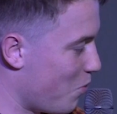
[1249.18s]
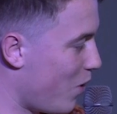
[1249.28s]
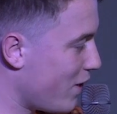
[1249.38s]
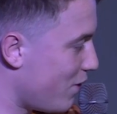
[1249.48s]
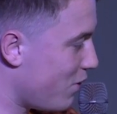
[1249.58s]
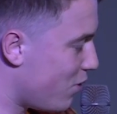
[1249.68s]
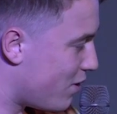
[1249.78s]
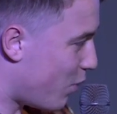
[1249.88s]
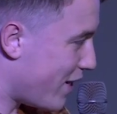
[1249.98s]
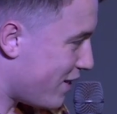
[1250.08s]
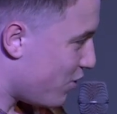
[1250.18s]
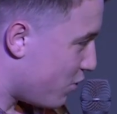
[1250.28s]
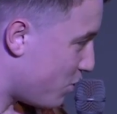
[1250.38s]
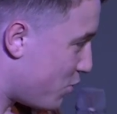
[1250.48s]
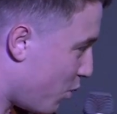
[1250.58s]
Why didn't you
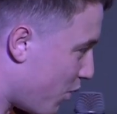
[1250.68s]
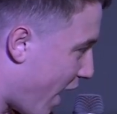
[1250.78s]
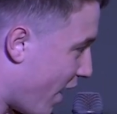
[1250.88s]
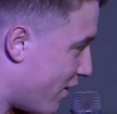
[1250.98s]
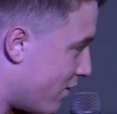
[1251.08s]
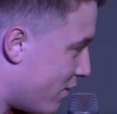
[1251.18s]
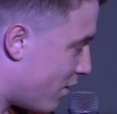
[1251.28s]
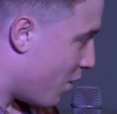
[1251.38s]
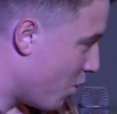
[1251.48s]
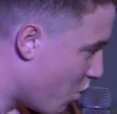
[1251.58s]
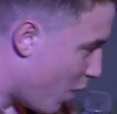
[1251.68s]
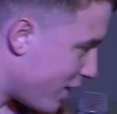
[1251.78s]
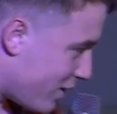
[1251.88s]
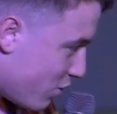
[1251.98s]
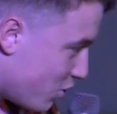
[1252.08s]
just do that? Why
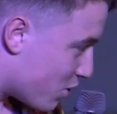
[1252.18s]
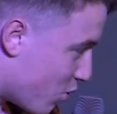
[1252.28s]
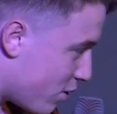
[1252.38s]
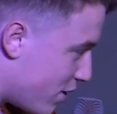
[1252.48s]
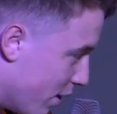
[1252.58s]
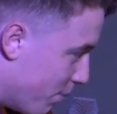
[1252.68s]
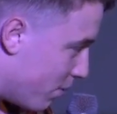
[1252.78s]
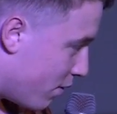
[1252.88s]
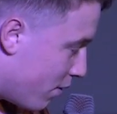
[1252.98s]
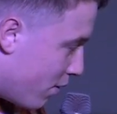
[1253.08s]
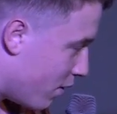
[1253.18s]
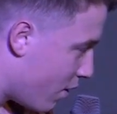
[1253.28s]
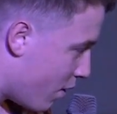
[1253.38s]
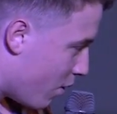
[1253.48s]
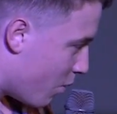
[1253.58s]
didn't you just gossip?
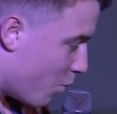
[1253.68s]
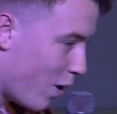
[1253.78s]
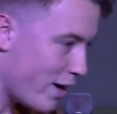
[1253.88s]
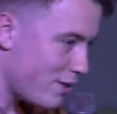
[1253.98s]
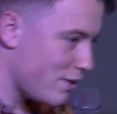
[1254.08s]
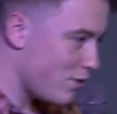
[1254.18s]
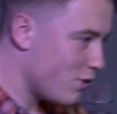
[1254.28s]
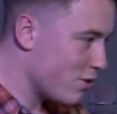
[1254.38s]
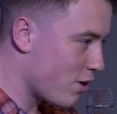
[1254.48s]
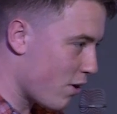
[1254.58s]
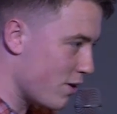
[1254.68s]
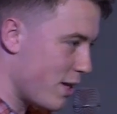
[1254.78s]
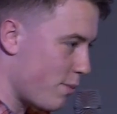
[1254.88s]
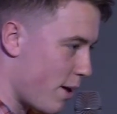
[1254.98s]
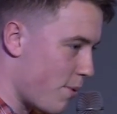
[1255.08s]
Why didn't you just go
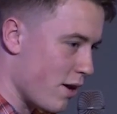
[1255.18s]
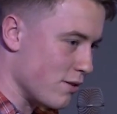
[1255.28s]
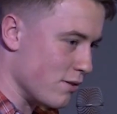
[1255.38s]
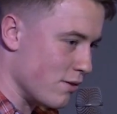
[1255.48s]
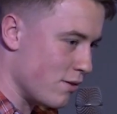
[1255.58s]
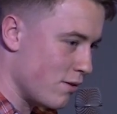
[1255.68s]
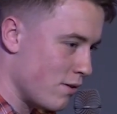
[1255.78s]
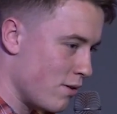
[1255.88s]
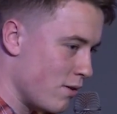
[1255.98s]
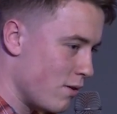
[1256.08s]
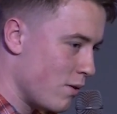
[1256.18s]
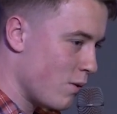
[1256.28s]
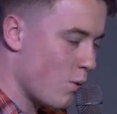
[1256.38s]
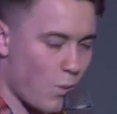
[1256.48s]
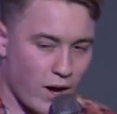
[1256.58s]
sleep with that person?
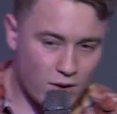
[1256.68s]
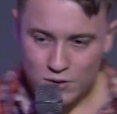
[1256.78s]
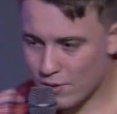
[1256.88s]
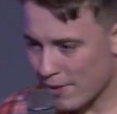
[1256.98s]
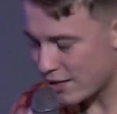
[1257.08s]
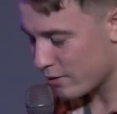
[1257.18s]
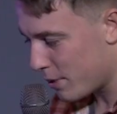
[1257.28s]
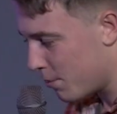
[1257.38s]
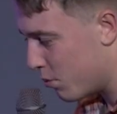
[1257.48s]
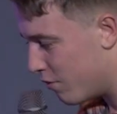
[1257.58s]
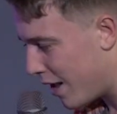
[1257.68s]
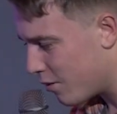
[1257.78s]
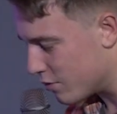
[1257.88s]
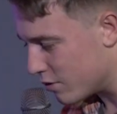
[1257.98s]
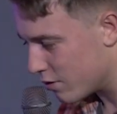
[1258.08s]
Why aren't you messing people
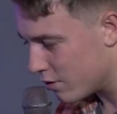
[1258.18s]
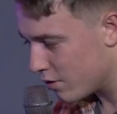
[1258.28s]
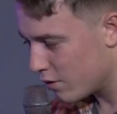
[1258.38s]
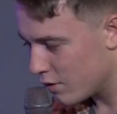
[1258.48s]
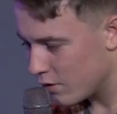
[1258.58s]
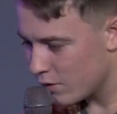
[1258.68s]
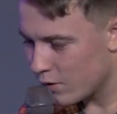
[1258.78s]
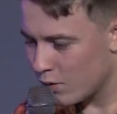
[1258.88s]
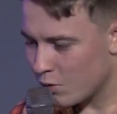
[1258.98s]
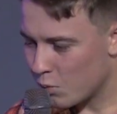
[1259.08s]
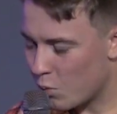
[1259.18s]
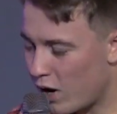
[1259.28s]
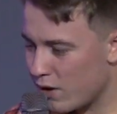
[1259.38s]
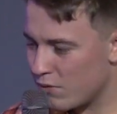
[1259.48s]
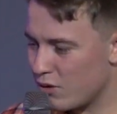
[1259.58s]
around?
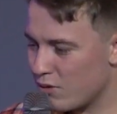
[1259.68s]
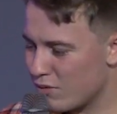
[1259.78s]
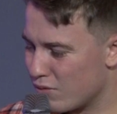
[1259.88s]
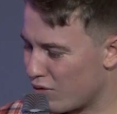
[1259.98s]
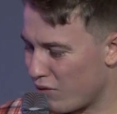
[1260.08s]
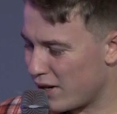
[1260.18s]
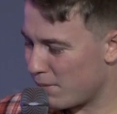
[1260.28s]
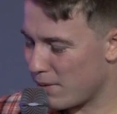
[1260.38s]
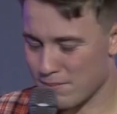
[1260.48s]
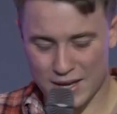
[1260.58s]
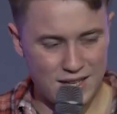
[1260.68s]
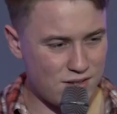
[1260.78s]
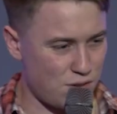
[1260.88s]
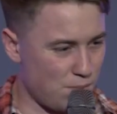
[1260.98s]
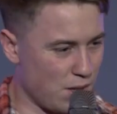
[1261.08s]
Why have you not really been mean
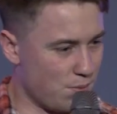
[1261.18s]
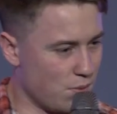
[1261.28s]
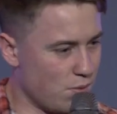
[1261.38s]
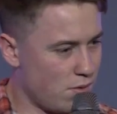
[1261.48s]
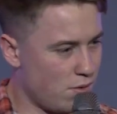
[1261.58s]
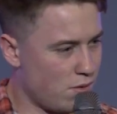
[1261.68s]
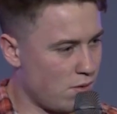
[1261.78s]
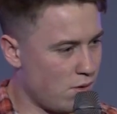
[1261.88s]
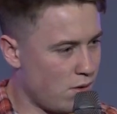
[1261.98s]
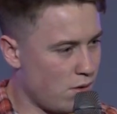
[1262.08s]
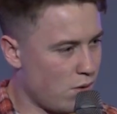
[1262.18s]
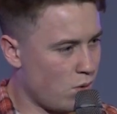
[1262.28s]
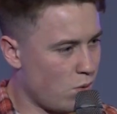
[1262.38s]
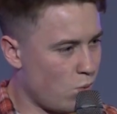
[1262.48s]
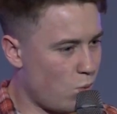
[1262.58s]
to people?
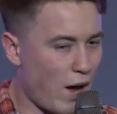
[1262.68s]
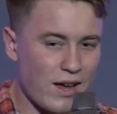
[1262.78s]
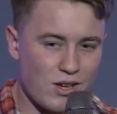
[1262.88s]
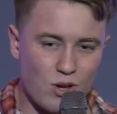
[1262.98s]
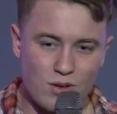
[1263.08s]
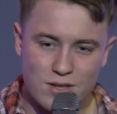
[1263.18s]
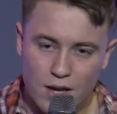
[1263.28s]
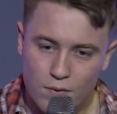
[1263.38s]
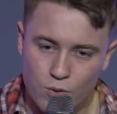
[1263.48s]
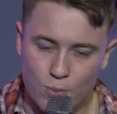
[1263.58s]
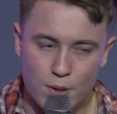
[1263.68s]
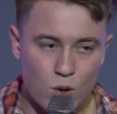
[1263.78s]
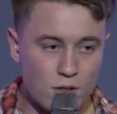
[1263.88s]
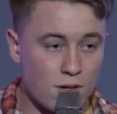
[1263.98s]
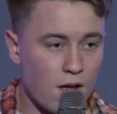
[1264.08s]
Why are you different?
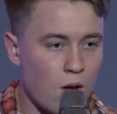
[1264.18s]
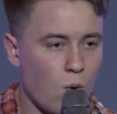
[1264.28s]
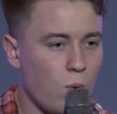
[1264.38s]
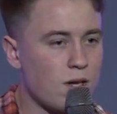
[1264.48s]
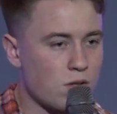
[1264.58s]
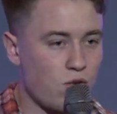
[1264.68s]
Because we as